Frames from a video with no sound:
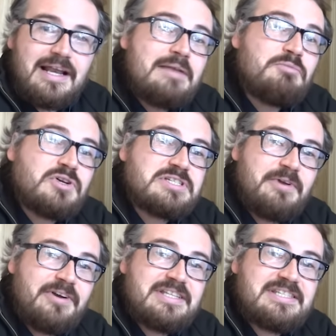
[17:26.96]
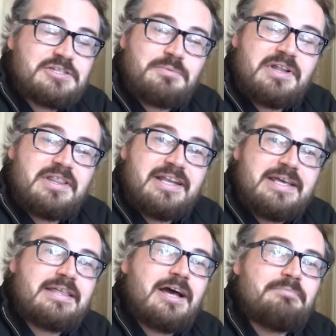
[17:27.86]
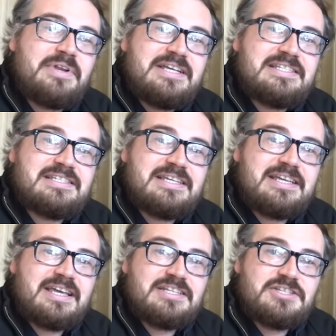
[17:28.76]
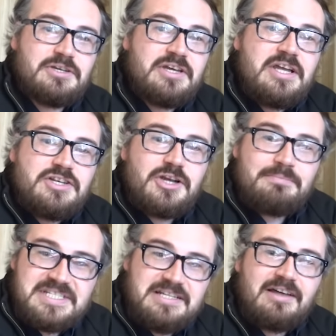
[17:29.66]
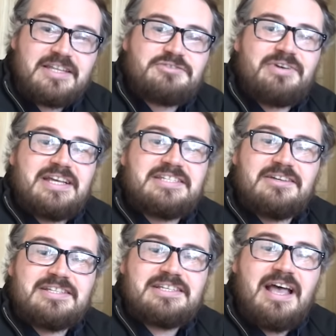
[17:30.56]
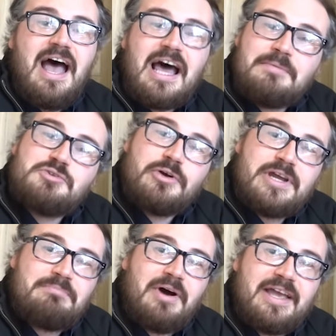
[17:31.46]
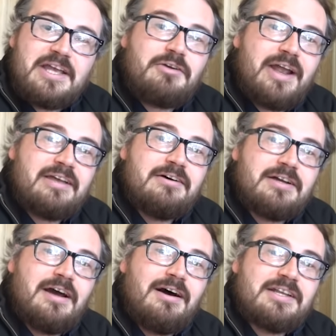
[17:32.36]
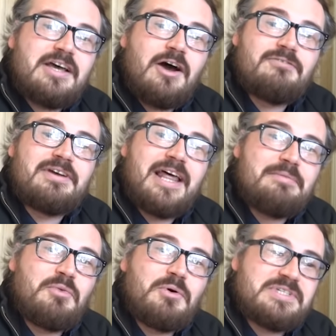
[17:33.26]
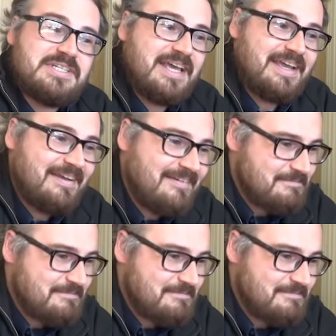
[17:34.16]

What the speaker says: Gleann Mór Spirits is one of the Leith companies seeking to jumpstart this renaissance, and I'm joined by Greg Urquhart of Gleann Mór today.